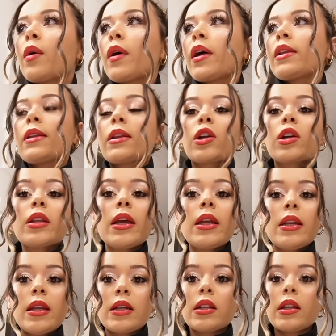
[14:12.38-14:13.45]
well I literally
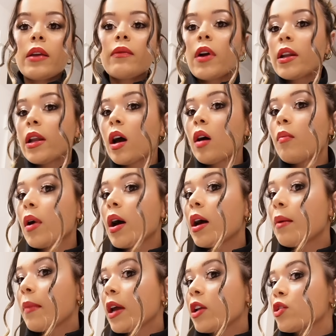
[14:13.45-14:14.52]
need to leave right now,
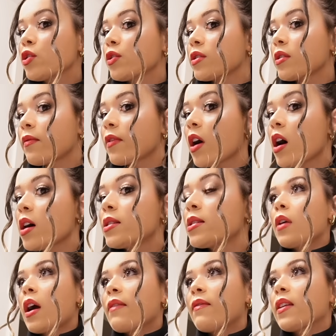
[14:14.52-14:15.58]
but my intrusive
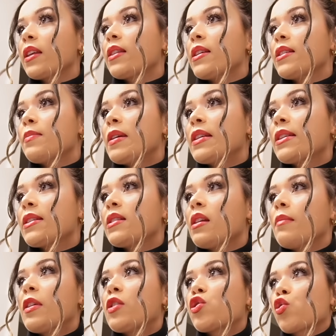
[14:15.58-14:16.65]
thoughts, I feel like these pieces need
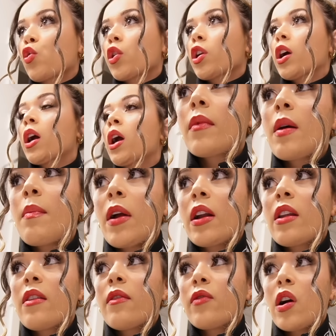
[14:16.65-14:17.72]
to be shorter compared
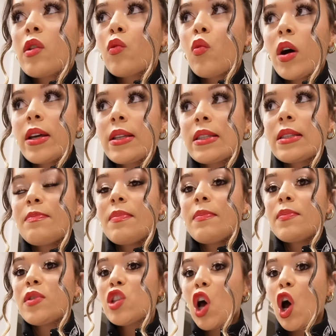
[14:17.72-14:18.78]
to the front ones.
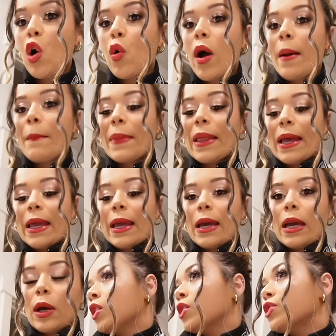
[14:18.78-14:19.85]
So I'm
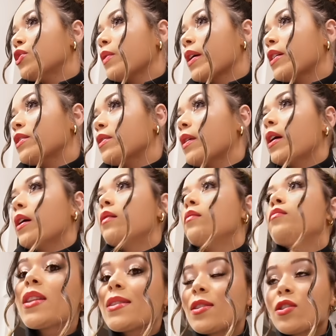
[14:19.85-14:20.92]
like, do I do it?
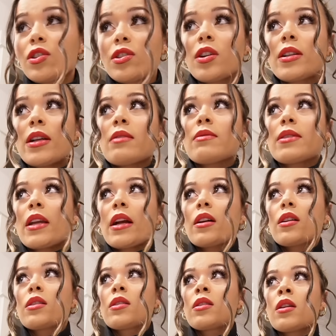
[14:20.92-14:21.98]
The scissors are
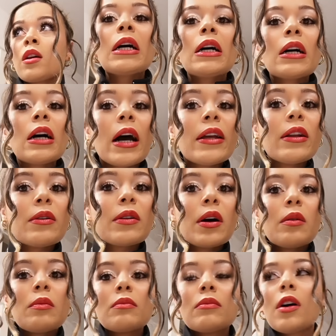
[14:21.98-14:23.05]
downstairs. I don't
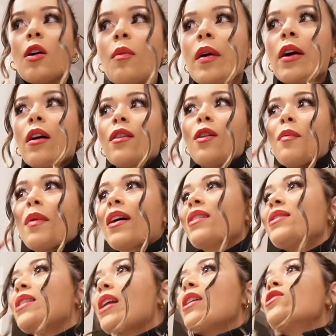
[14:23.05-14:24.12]
know. Oh my God. Oh my
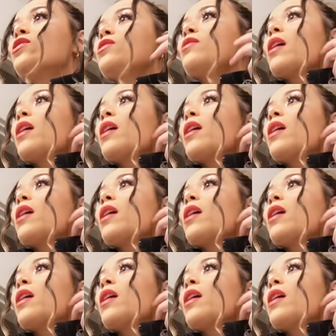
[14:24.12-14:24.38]
God. Did I just do